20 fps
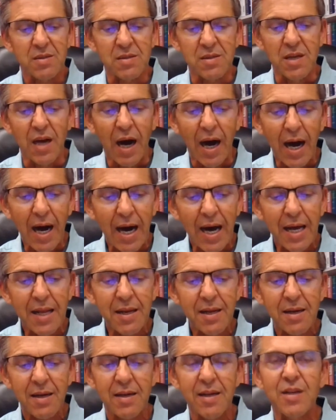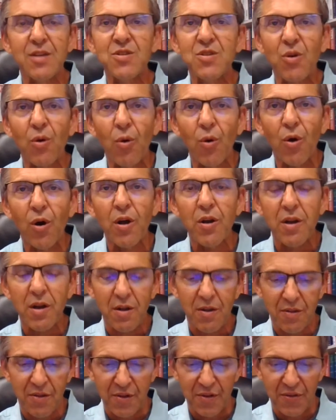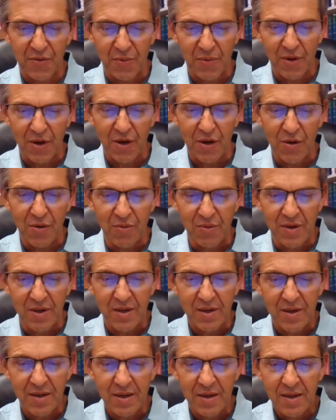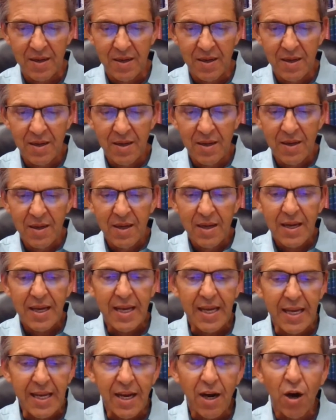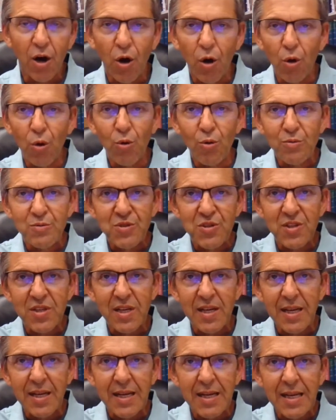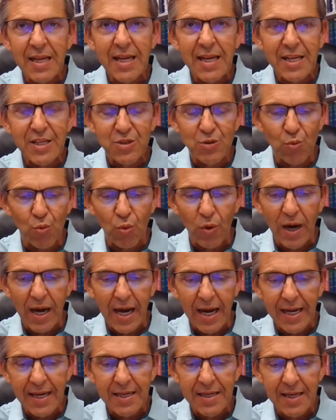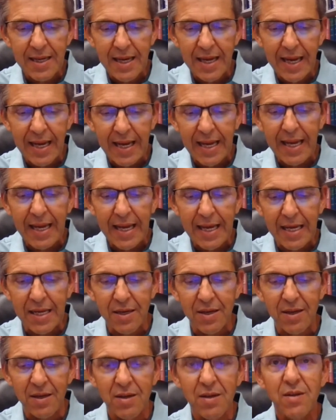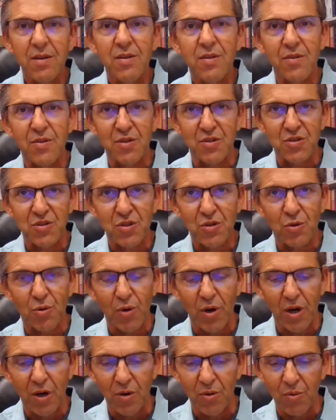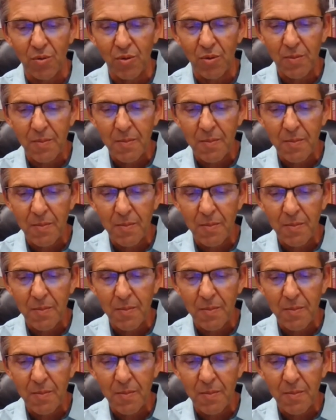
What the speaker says: God is on the throne. He holds in his right hand the scroll.